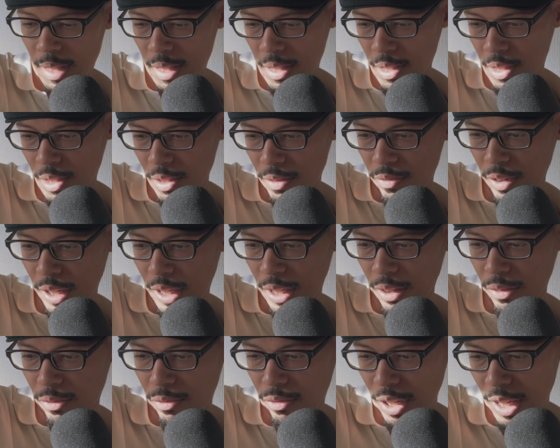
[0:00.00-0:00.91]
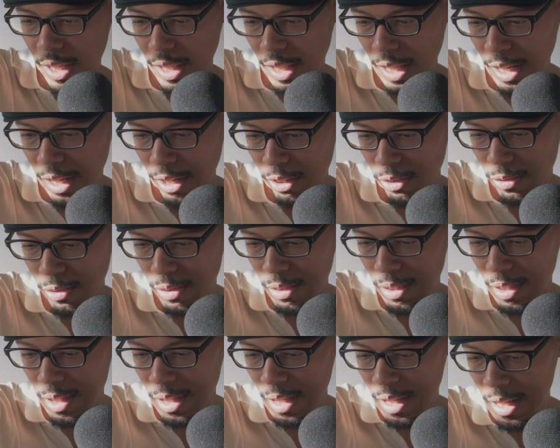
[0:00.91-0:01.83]
See if I can find that
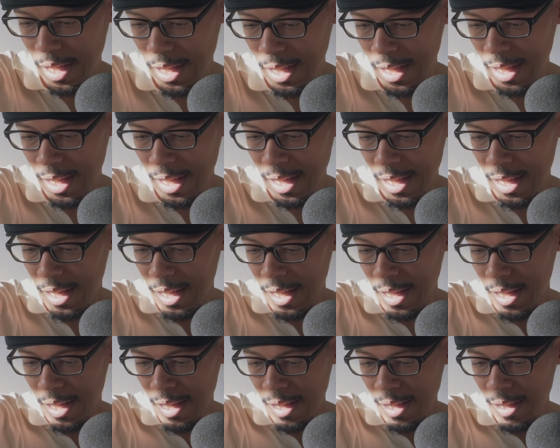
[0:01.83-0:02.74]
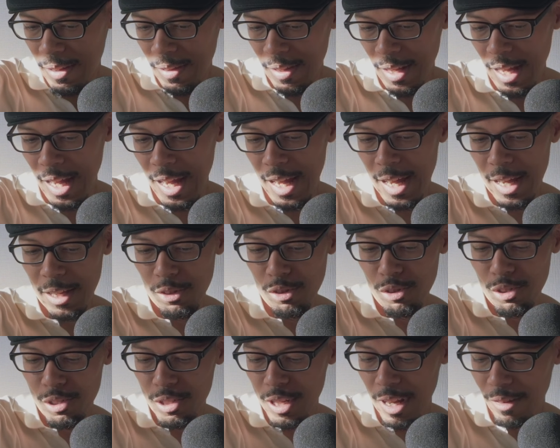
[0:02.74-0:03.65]
out.
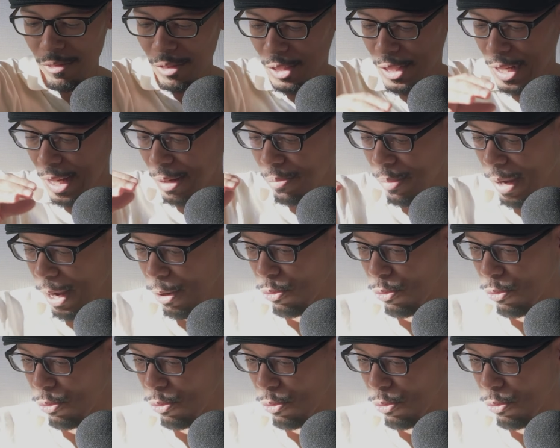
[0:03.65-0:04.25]
You just have to take my